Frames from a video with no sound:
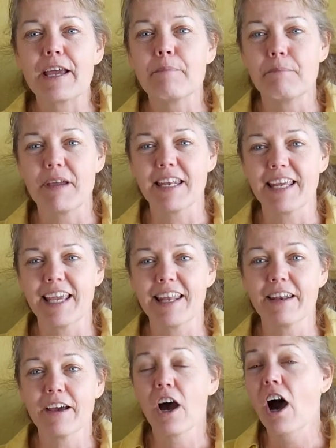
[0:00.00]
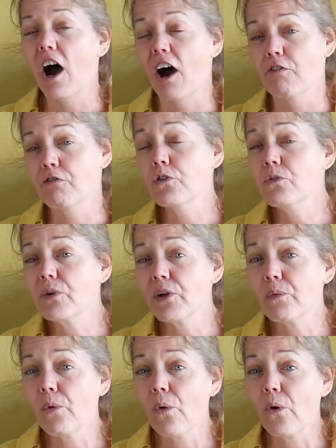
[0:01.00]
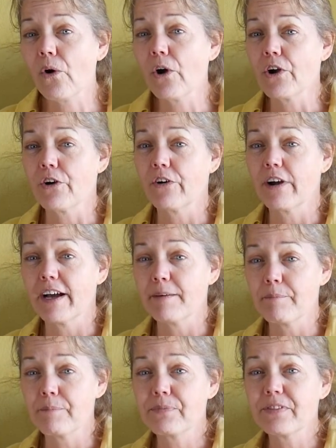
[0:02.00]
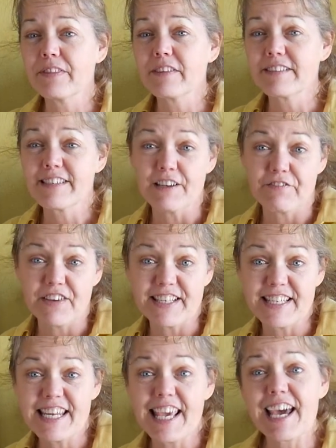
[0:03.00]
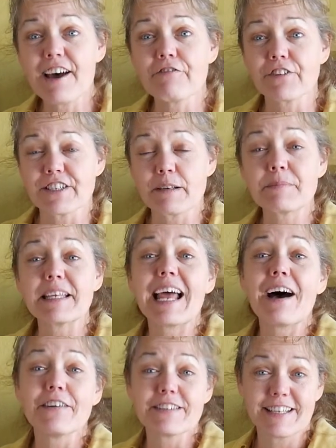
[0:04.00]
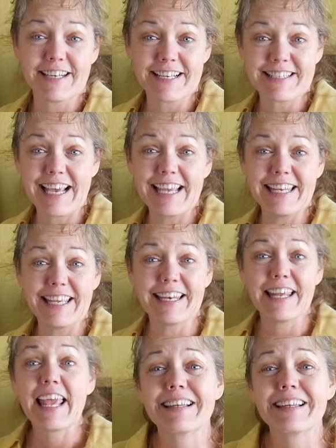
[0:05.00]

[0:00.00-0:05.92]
meaning a food reward or a sniffy sniff or something else and exciting.